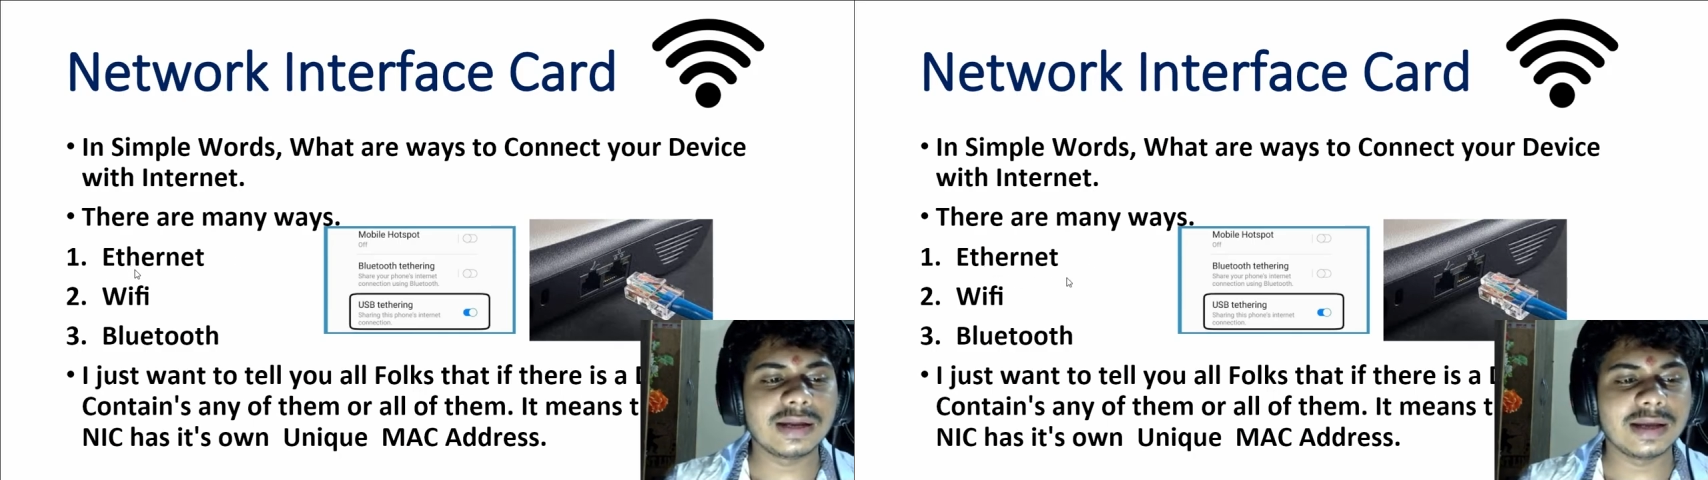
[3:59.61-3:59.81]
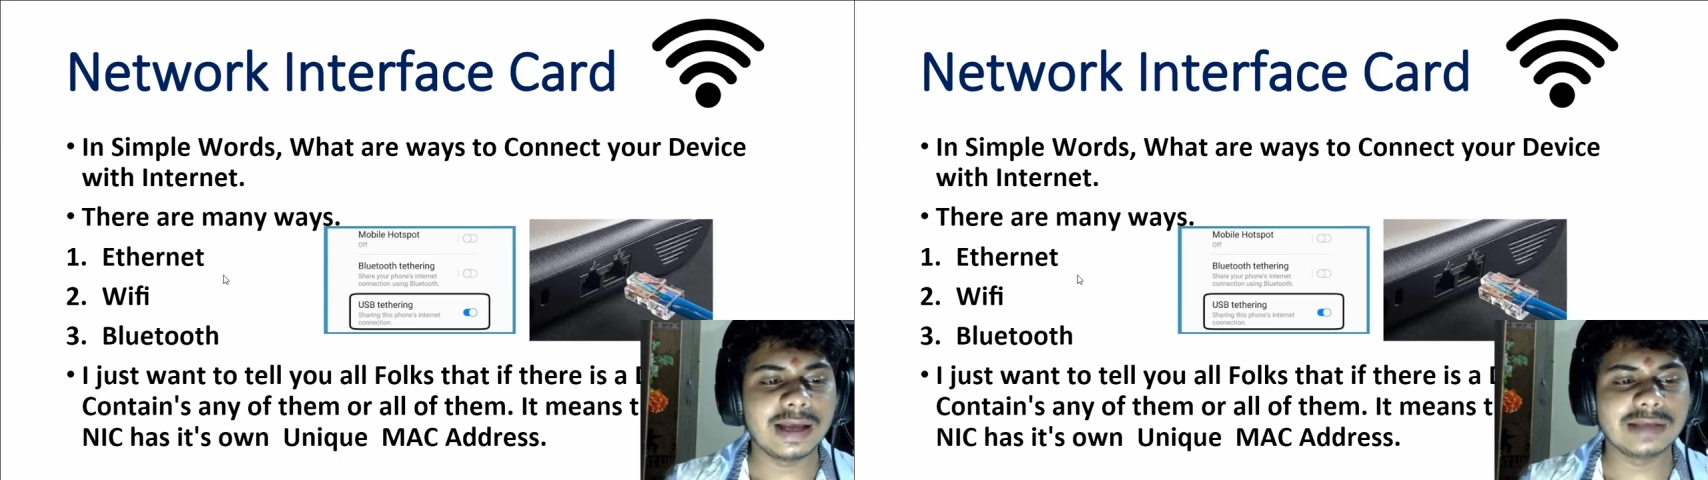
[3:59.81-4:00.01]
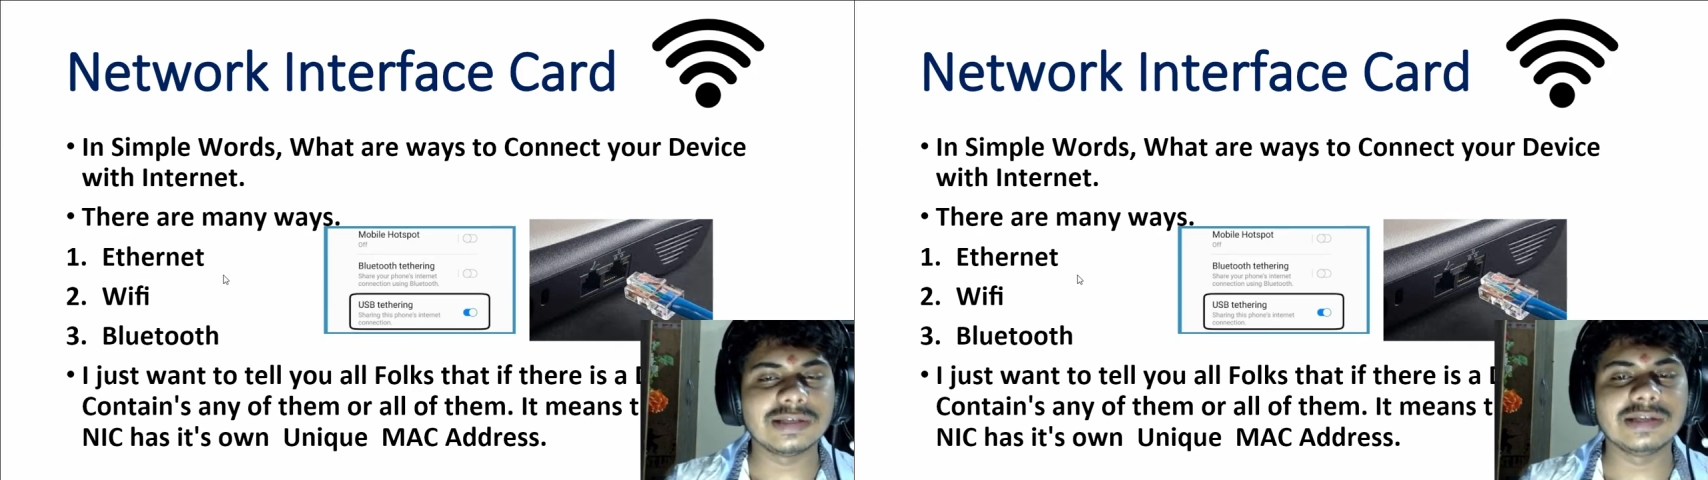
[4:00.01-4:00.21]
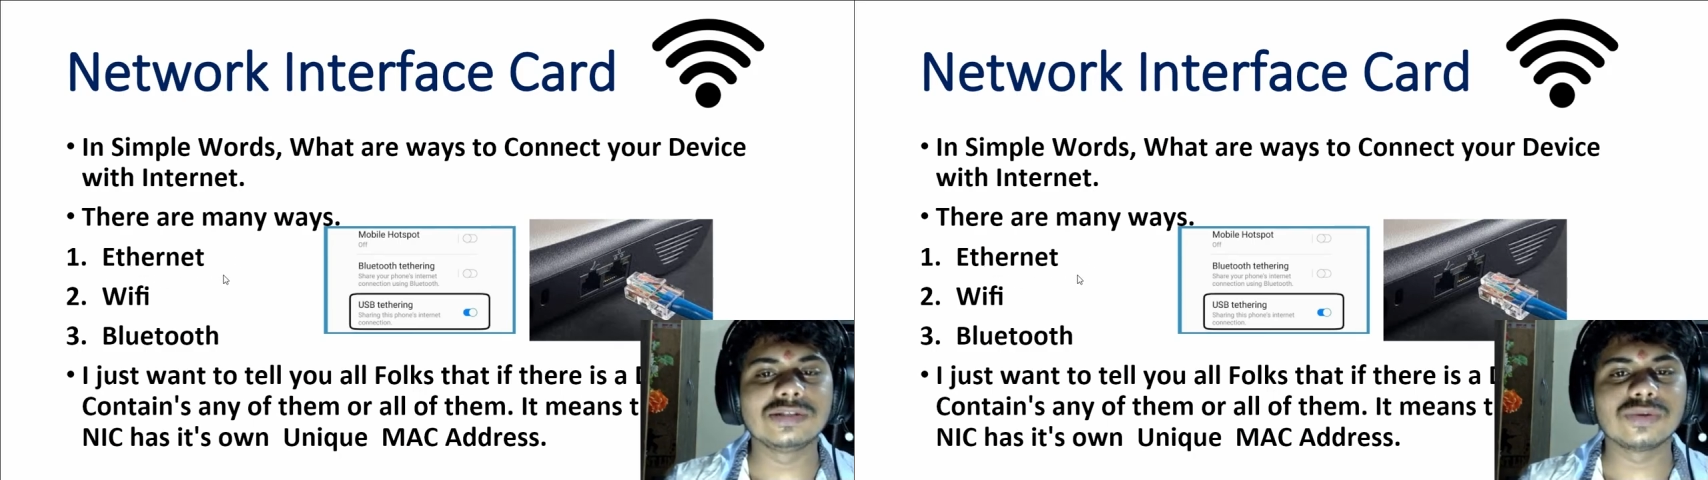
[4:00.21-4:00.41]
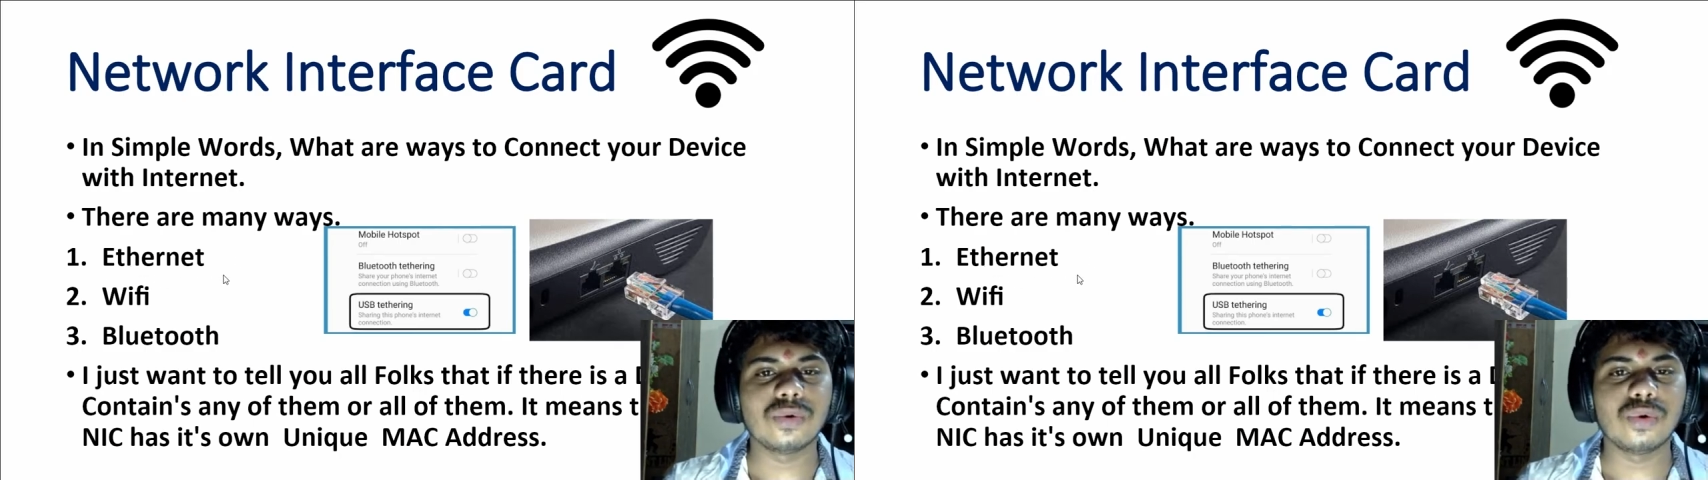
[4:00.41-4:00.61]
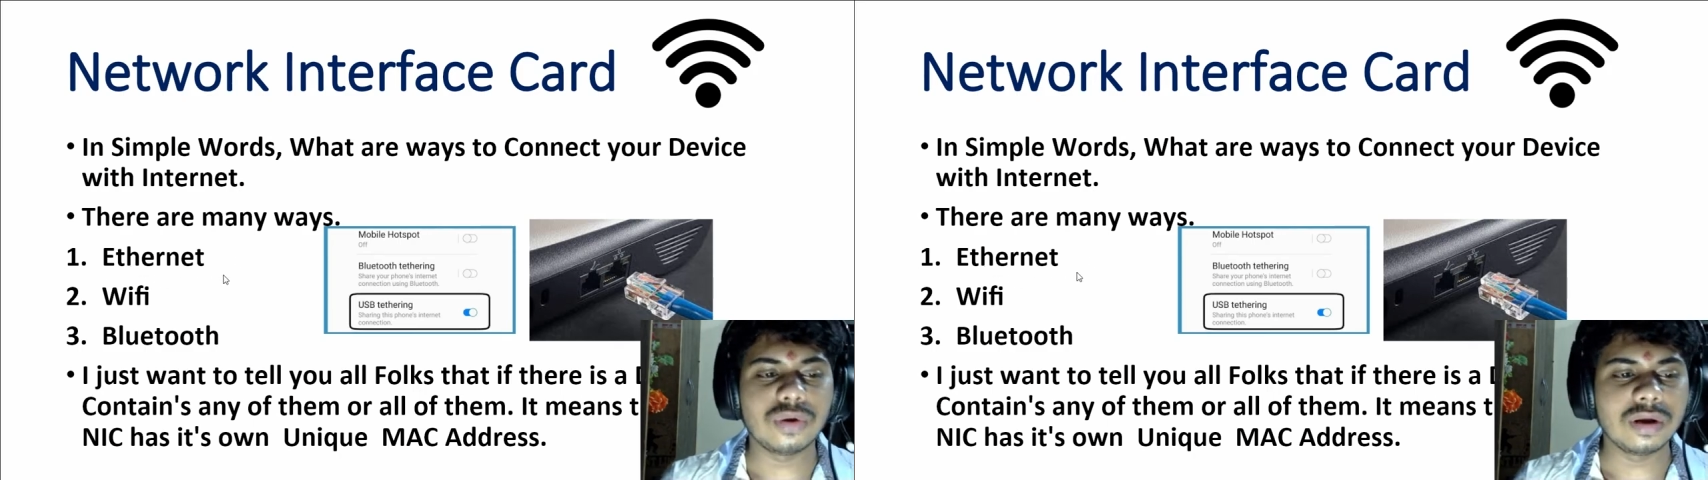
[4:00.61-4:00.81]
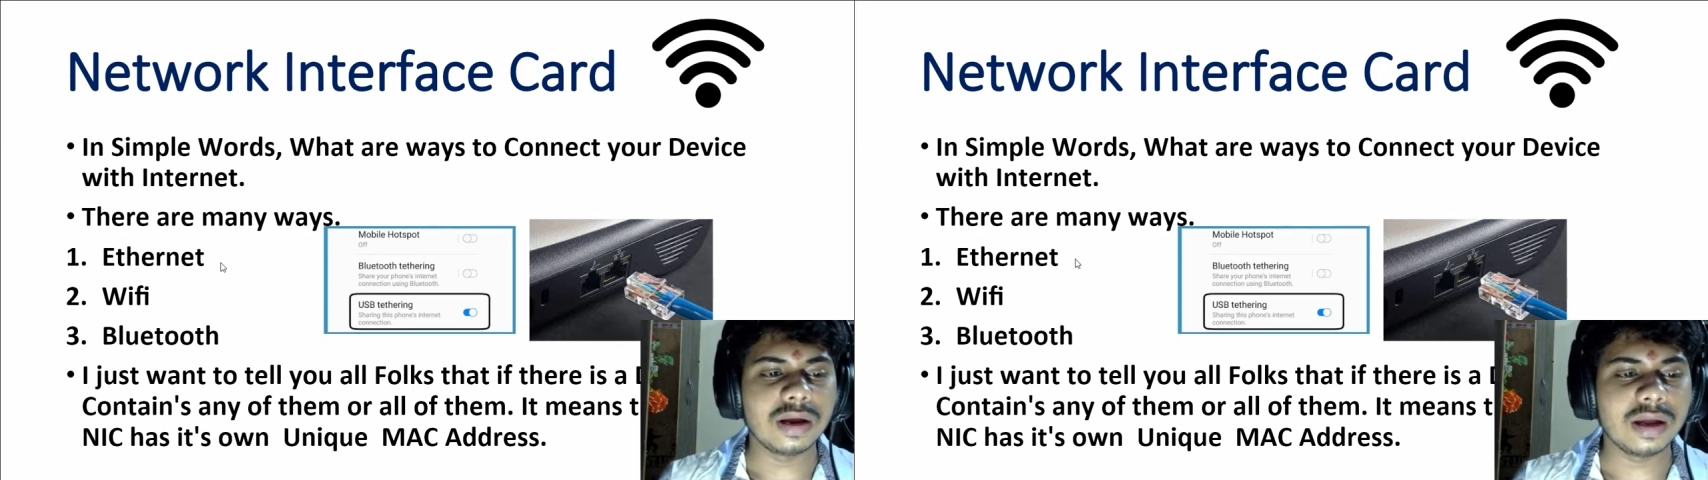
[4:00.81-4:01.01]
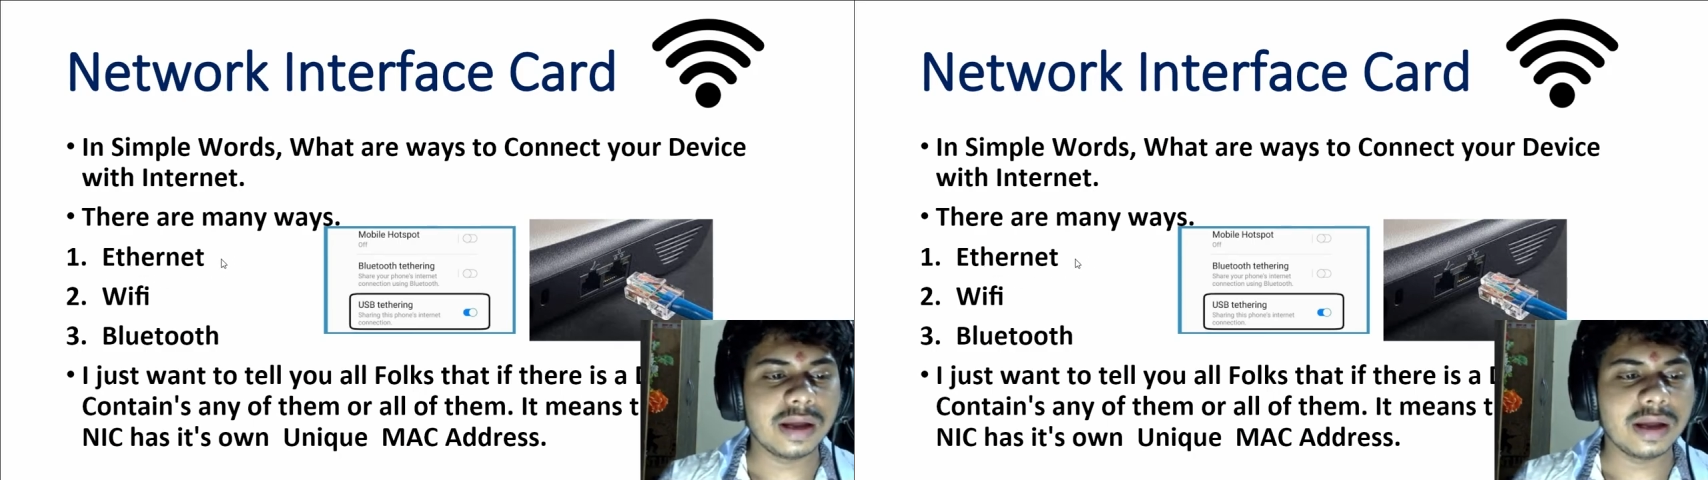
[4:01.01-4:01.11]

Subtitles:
has its own